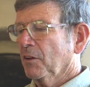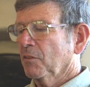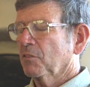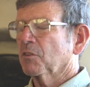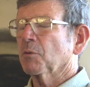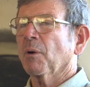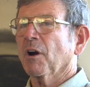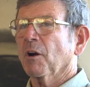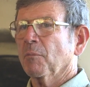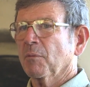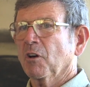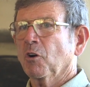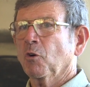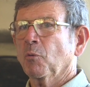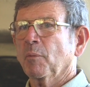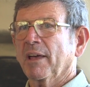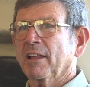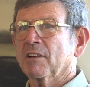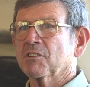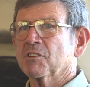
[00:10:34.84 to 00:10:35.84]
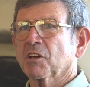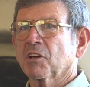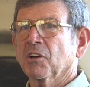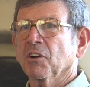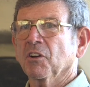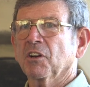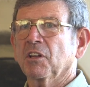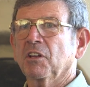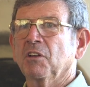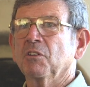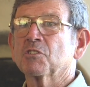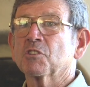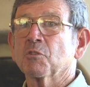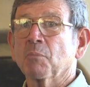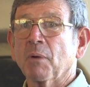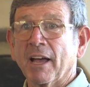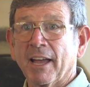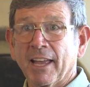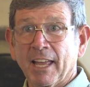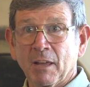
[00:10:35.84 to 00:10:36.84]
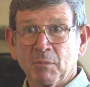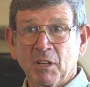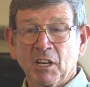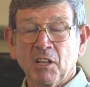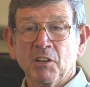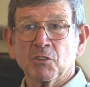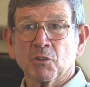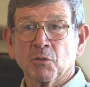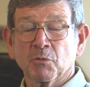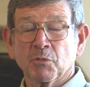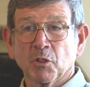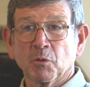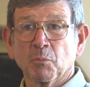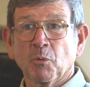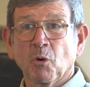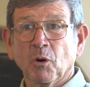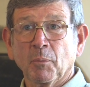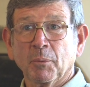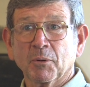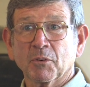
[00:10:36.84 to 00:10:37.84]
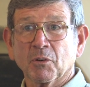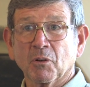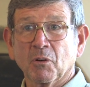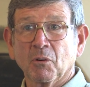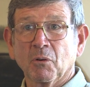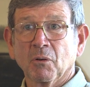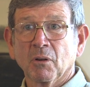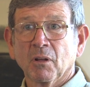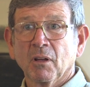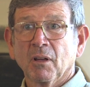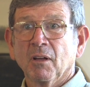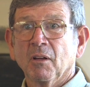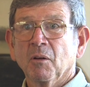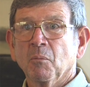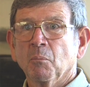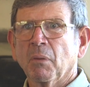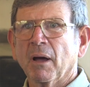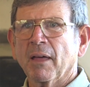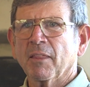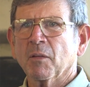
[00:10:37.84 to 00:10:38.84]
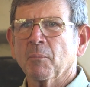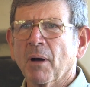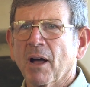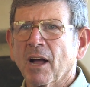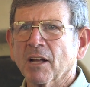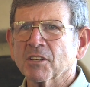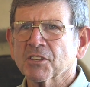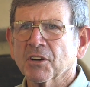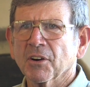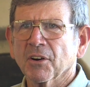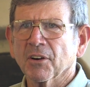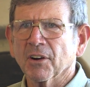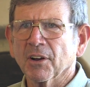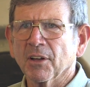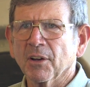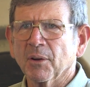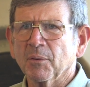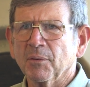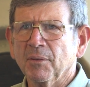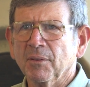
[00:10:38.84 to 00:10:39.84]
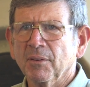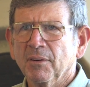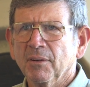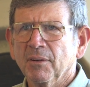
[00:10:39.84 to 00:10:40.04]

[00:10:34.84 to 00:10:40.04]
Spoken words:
Department of Homeland Security used to buy ammunition for the Border Patrol by the boxcar load?